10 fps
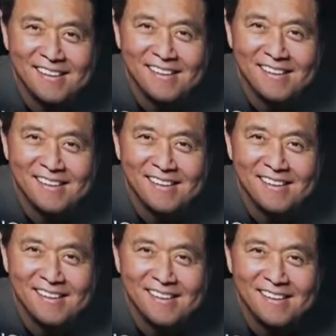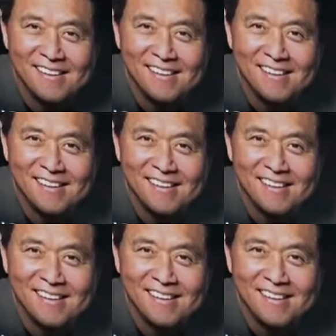
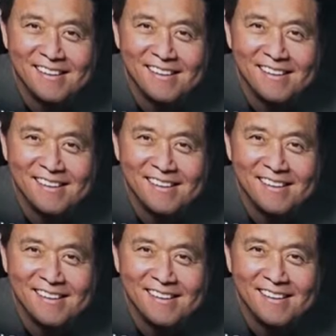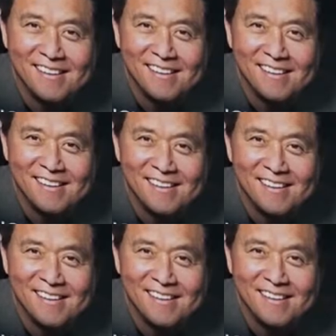
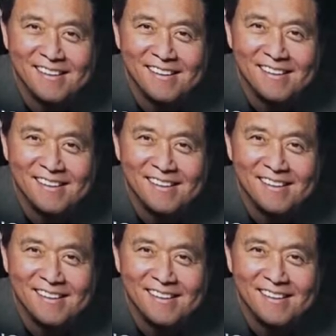[no speech]